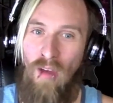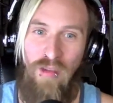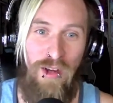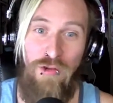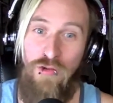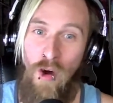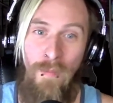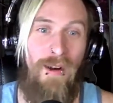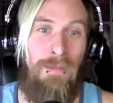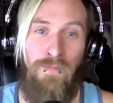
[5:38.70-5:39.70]
think it's
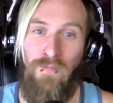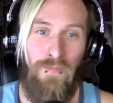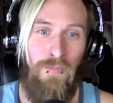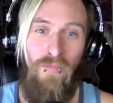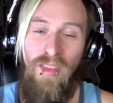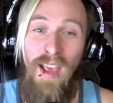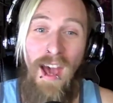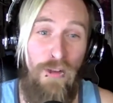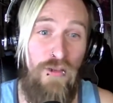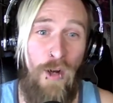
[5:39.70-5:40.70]
strawberry.
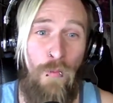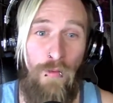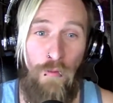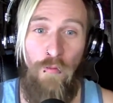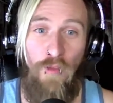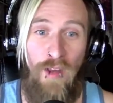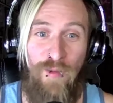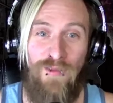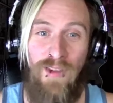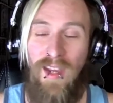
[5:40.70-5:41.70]
I suck with fruit
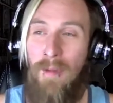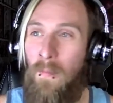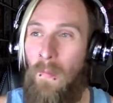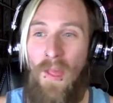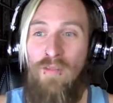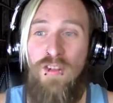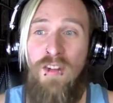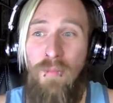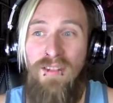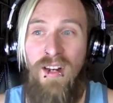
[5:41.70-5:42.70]
flavors. Like, for
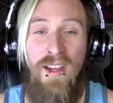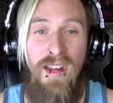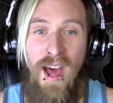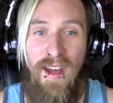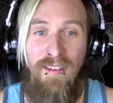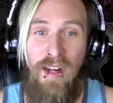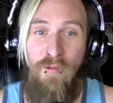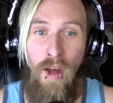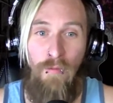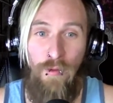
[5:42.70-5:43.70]
some reason, I cannot
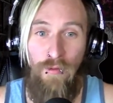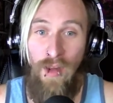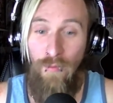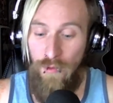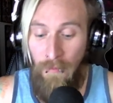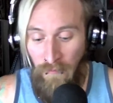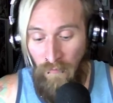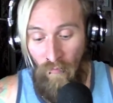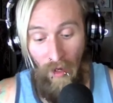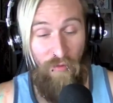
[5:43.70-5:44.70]
identify fruit flavors.
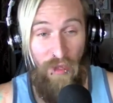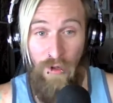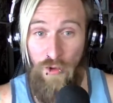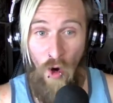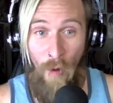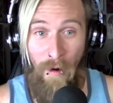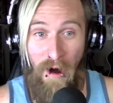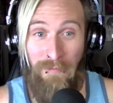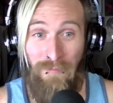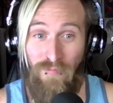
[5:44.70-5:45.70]
I think it's
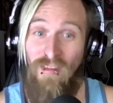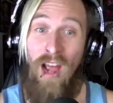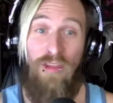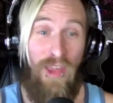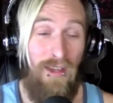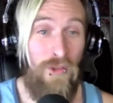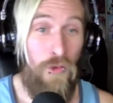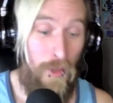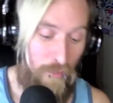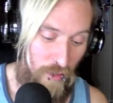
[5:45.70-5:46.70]
strawberry. I think it's a
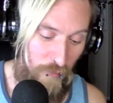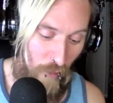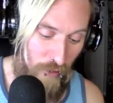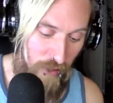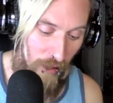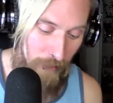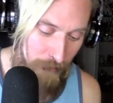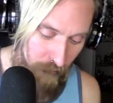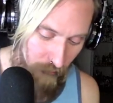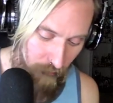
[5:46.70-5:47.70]
cream cheese frosting.
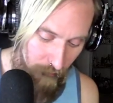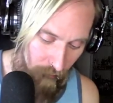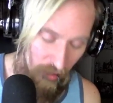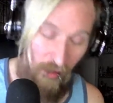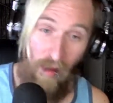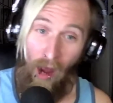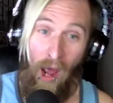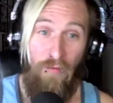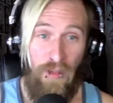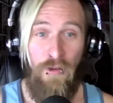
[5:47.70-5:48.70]

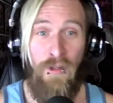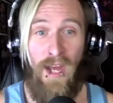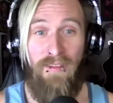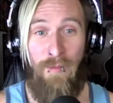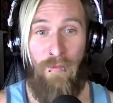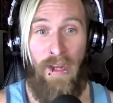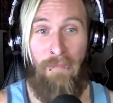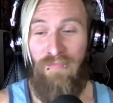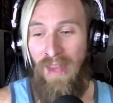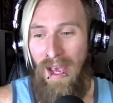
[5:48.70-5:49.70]
I think you're goddamn right.
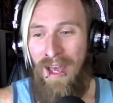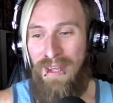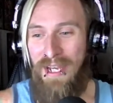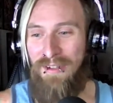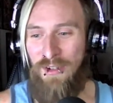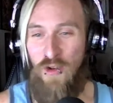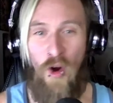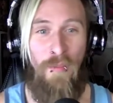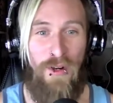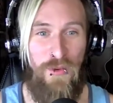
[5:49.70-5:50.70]
I think it's a
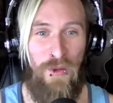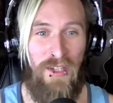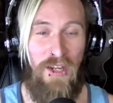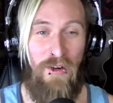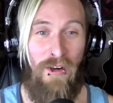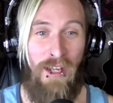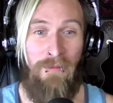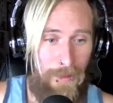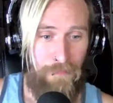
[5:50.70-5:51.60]
strawberry shortcake cookie.